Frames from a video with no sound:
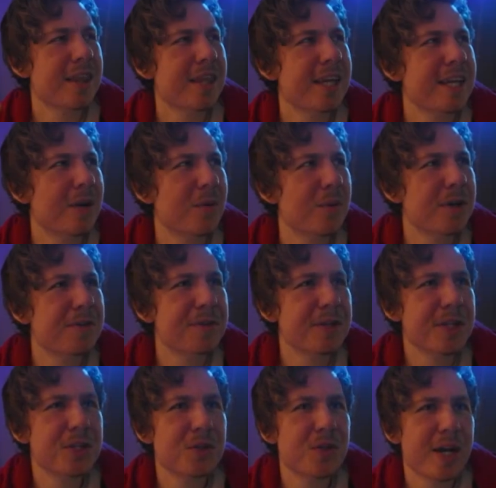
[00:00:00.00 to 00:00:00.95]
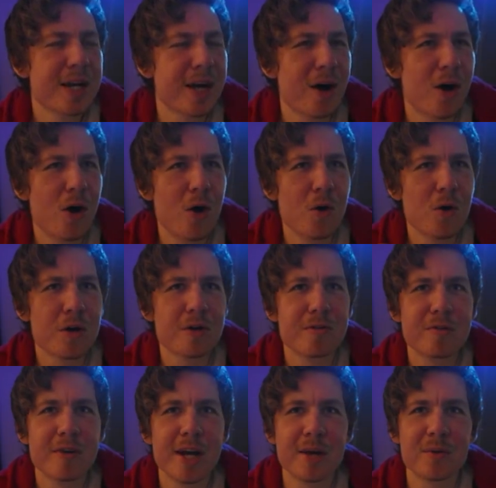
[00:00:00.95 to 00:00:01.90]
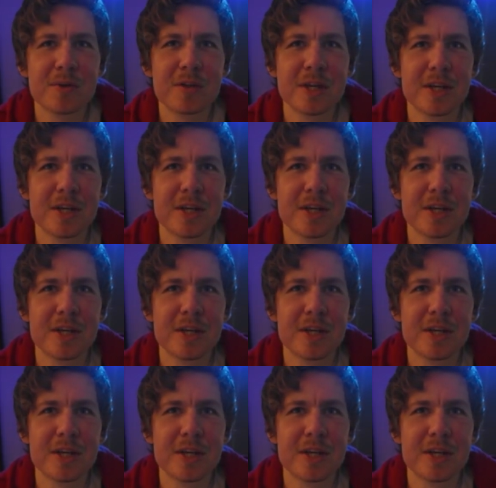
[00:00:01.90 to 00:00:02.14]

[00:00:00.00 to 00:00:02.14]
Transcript: of thinking, I wonder if you could do like a Hulk effect with